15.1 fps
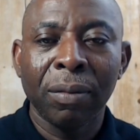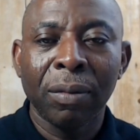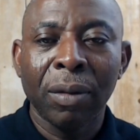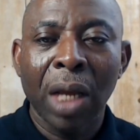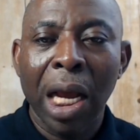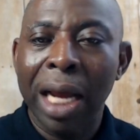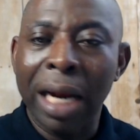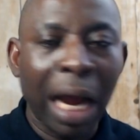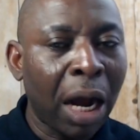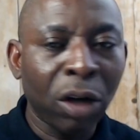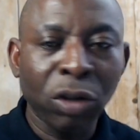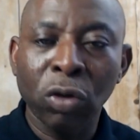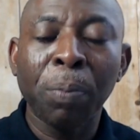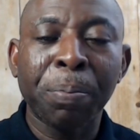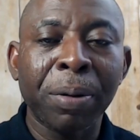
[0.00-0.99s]
And I also
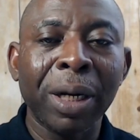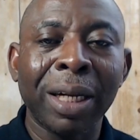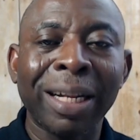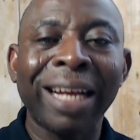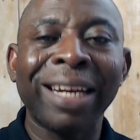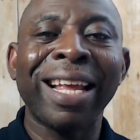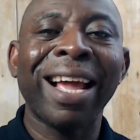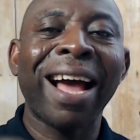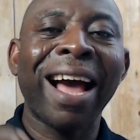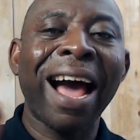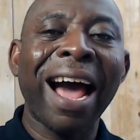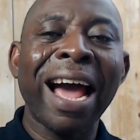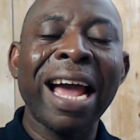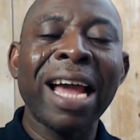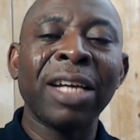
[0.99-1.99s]
pray that the
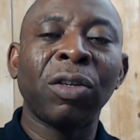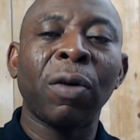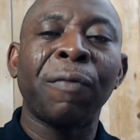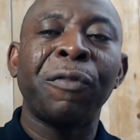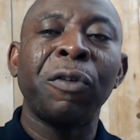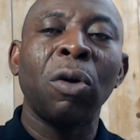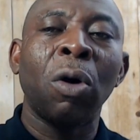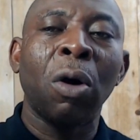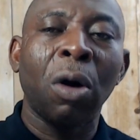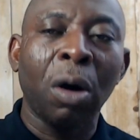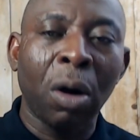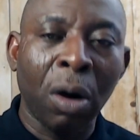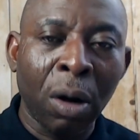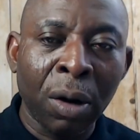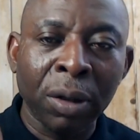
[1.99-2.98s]
eyes of your
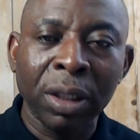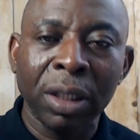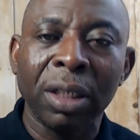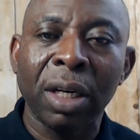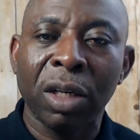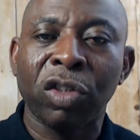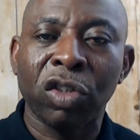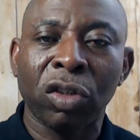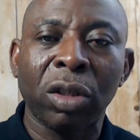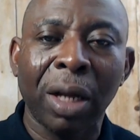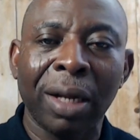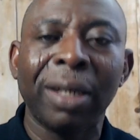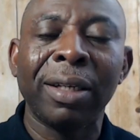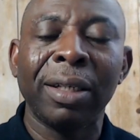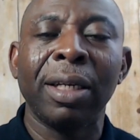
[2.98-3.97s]

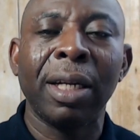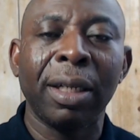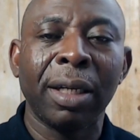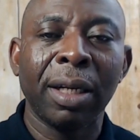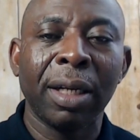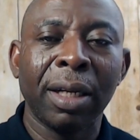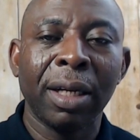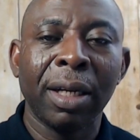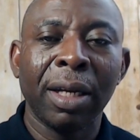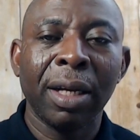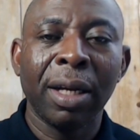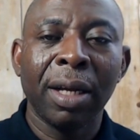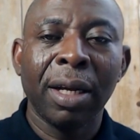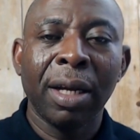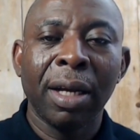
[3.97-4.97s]
understanding
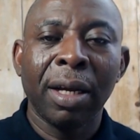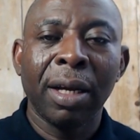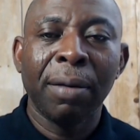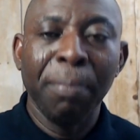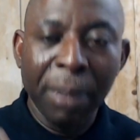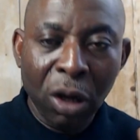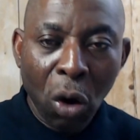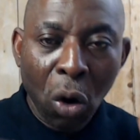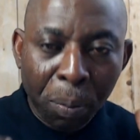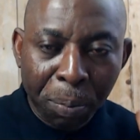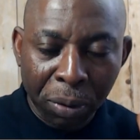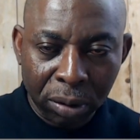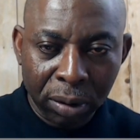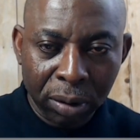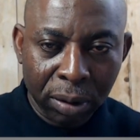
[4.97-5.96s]
be open
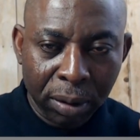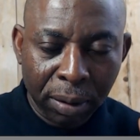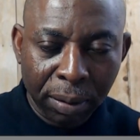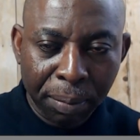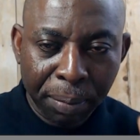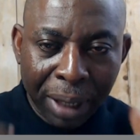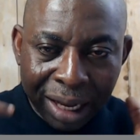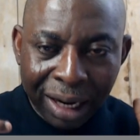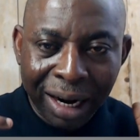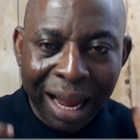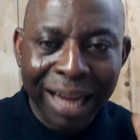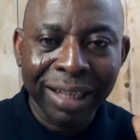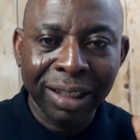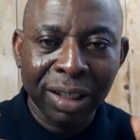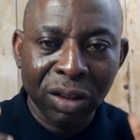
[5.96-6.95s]
be
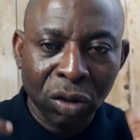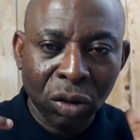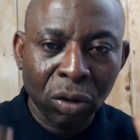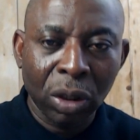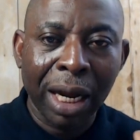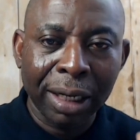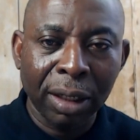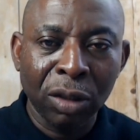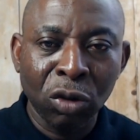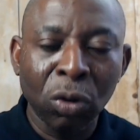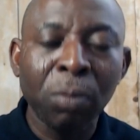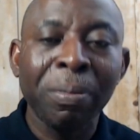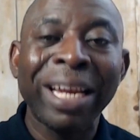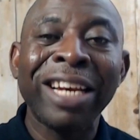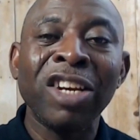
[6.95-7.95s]
enlightened so that you
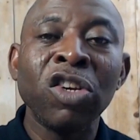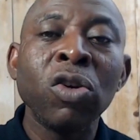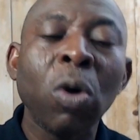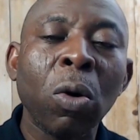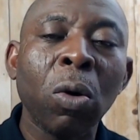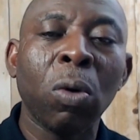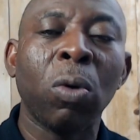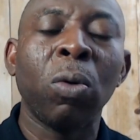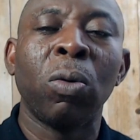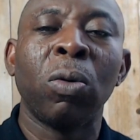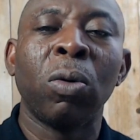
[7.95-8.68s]
may know